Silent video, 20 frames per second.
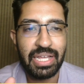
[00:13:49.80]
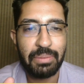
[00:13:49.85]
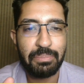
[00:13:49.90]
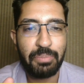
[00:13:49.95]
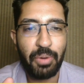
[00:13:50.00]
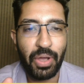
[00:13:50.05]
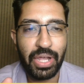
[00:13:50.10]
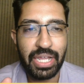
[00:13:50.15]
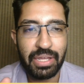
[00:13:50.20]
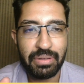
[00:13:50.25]

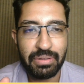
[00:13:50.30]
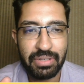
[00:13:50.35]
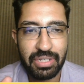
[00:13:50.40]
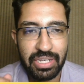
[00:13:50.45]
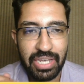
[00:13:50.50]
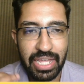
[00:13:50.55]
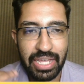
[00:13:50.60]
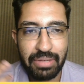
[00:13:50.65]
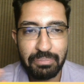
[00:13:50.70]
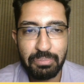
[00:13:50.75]

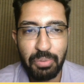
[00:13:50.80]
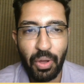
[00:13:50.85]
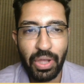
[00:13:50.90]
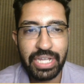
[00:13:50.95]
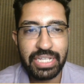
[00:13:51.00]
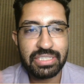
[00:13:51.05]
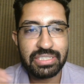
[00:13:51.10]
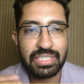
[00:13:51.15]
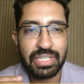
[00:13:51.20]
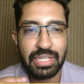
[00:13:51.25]

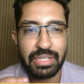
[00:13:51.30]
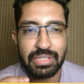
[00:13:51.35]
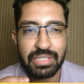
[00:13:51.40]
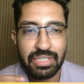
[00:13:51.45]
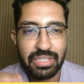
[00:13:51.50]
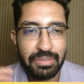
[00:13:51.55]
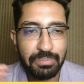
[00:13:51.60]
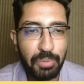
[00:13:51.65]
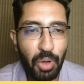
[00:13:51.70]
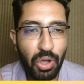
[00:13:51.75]
points,
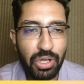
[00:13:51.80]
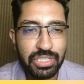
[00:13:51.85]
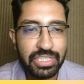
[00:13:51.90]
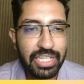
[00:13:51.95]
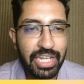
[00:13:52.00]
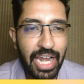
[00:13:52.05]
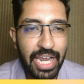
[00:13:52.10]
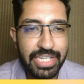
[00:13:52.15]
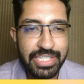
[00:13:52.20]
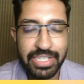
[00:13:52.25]
box
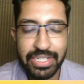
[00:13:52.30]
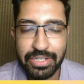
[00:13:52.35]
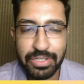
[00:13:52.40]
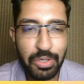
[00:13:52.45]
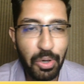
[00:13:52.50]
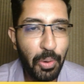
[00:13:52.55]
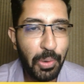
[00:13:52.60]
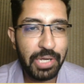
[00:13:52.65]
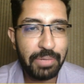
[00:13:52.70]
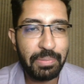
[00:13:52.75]
crashing
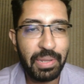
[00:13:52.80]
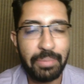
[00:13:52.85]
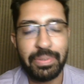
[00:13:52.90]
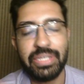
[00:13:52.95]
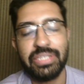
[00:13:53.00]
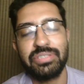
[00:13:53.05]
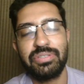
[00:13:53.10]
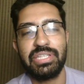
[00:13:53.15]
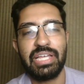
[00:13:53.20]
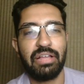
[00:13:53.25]
goal maybe,
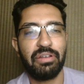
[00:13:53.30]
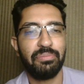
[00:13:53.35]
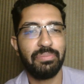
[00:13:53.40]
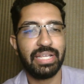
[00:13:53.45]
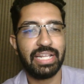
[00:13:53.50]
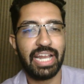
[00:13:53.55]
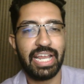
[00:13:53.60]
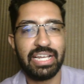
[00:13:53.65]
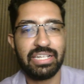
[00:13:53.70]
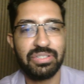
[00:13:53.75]
so that'll be
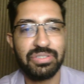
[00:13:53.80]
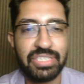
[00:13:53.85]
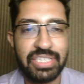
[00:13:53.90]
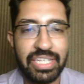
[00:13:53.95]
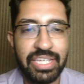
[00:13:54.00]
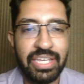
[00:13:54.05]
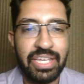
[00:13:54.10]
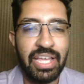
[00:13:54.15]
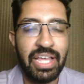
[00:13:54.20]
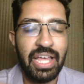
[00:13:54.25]
great to
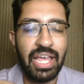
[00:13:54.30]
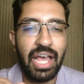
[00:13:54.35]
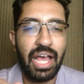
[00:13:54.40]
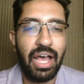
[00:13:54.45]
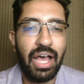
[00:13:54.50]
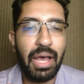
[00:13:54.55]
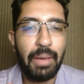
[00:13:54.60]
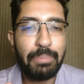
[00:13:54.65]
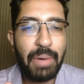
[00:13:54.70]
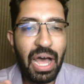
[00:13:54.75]
see.
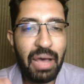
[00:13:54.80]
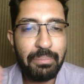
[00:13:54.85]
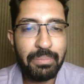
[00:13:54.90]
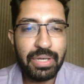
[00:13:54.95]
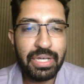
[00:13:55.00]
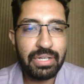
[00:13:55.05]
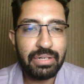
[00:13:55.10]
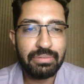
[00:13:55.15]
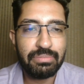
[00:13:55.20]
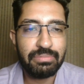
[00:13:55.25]

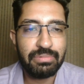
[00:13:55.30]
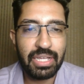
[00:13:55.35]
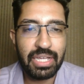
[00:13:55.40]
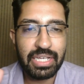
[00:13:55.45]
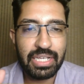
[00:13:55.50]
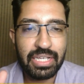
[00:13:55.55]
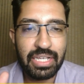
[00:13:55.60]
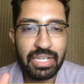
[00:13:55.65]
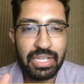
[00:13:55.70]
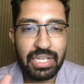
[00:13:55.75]
Palmer,
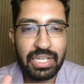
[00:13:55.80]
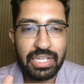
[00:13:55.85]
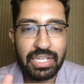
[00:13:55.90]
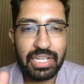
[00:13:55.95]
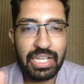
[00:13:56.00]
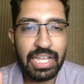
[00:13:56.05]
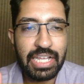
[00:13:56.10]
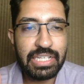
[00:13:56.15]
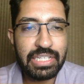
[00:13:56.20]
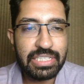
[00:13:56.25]

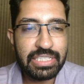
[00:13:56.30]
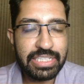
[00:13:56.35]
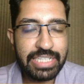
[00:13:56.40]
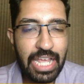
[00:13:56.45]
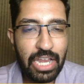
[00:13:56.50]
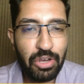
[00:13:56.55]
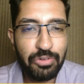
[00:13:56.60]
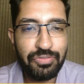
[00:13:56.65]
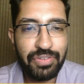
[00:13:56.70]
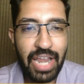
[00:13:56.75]
it is
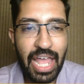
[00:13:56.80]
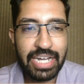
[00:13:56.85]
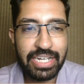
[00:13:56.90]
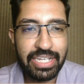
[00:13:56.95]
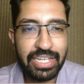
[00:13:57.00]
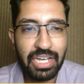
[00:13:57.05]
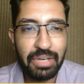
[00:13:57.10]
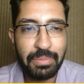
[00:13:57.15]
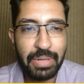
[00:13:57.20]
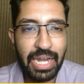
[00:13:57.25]
yellow flagged
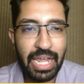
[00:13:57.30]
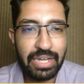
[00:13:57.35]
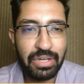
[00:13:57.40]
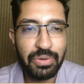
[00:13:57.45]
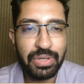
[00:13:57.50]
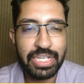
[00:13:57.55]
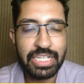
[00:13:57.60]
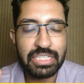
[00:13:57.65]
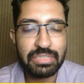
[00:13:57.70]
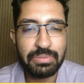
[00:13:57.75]
here, but I know
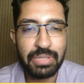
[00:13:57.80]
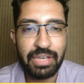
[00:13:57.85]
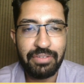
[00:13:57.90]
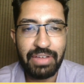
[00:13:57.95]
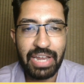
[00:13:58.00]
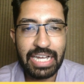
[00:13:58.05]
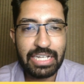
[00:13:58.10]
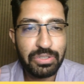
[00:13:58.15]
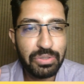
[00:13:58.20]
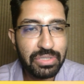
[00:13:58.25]
he's when
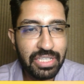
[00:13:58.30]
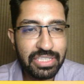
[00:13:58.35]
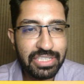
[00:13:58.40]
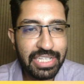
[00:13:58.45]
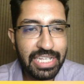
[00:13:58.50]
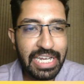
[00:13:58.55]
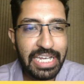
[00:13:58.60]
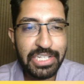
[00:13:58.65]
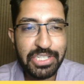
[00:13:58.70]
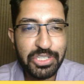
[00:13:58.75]
I took the
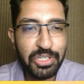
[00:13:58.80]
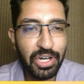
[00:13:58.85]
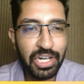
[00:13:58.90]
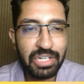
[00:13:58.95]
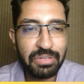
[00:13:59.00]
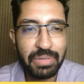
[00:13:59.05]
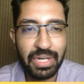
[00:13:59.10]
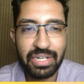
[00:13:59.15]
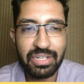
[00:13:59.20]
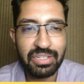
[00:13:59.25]
screenshot,
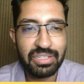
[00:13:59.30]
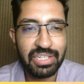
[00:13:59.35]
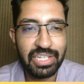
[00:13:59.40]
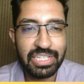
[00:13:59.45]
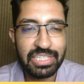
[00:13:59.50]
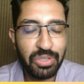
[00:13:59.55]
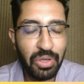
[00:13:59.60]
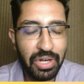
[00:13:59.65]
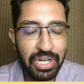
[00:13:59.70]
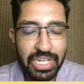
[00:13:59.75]
but
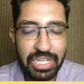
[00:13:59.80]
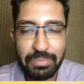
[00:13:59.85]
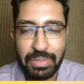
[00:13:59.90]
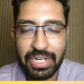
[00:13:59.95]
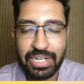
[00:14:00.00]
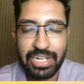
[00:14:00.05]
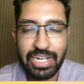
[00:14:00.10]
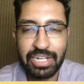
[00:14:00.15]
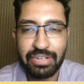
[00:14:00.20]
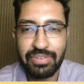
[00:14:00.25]
it's already
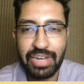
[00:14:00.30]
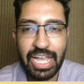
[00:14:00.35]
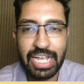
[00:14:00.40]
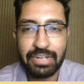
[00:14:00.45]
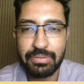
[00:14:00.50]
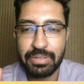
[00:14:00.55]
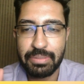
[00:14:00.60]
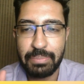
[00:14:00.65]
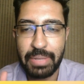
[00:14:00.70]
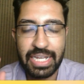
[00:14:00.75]
been red flagged.
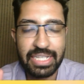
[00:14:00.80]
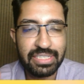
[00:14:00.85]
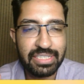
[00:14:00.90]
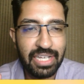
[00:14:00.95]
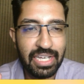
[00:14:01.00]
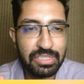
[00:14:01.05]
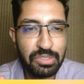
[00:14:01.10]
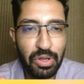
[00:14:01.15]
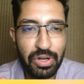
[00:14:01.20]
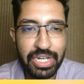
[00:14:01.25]
Maresca
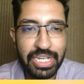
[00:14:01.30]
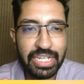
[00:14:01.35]
has already